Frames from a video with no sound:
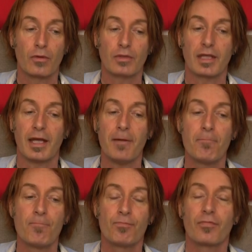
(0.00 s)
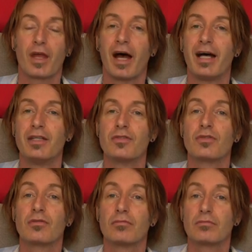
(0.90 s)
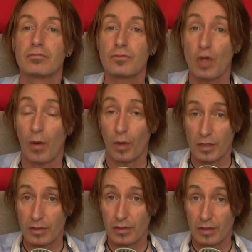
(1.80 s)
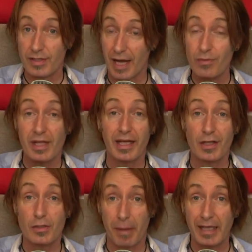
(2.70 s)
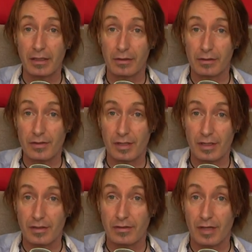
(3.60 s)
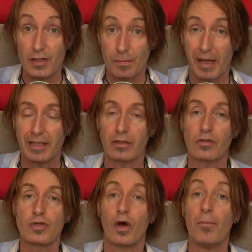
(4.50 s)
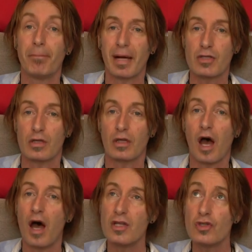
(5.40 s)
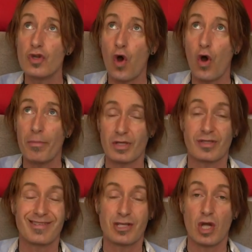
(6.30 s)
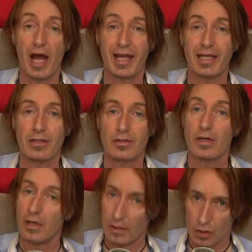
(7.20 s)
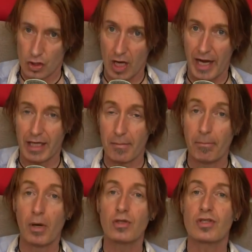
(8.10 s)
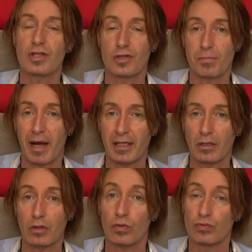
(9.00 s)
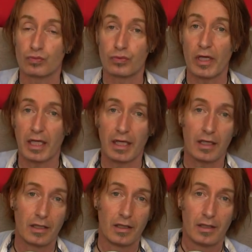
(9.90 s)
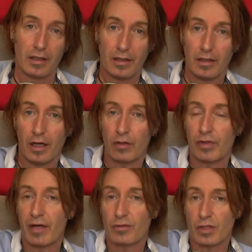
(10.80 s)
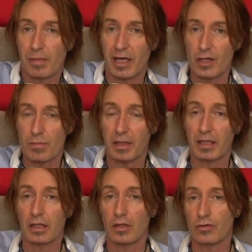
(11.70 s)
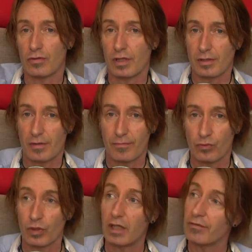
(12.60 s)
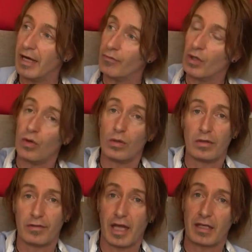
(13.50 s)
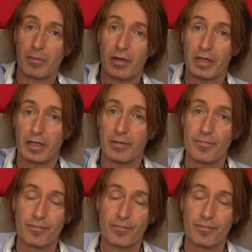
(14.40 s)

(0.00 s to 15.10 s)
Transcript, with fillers: Okay, and so I want you to, it sounds like Espanol, doesn't it? Espanol. So imagine enormous, giant, giant monster spaniel running around Spanish speaking countries, running around the whole of Latin America.